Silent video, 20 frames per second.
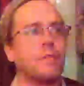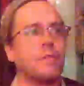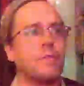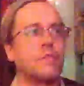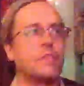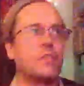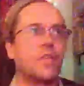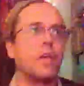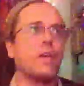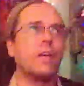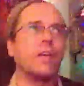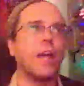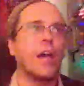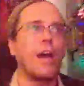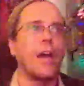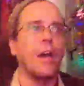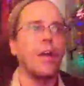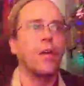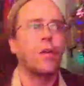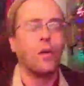So yeah,
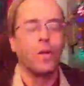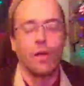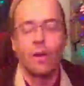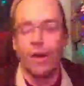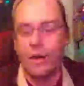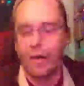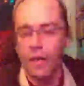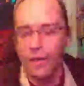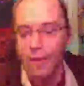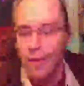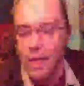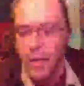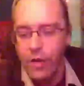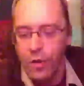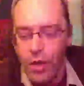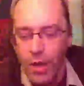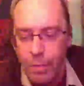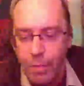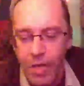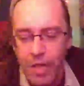I wholeheartedly
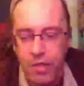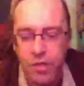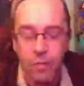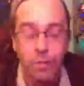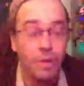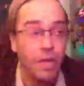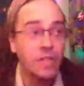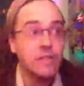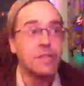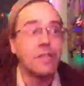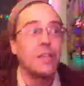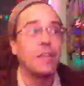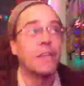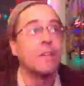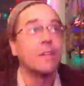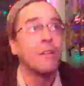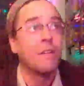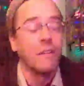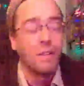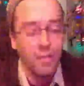agree, Pixel Pixie.
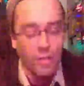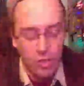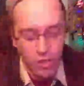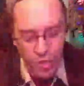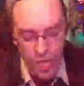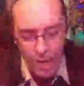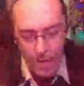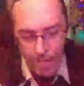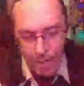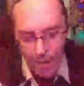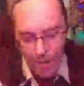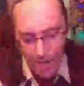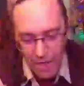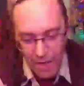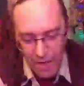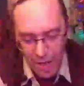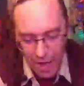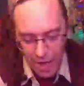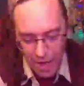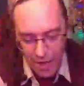Japan,
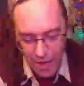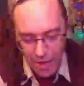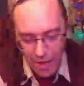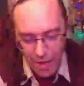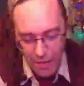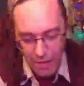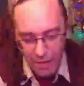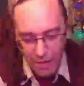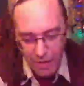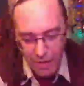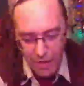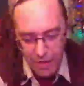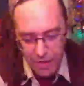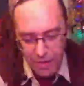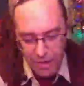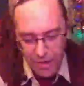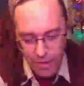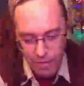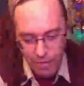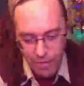
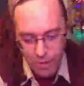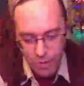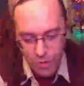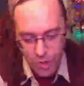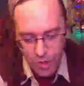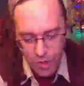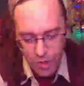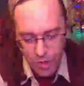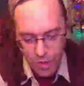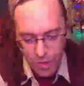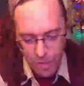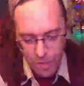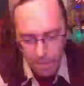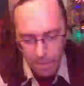it's the future.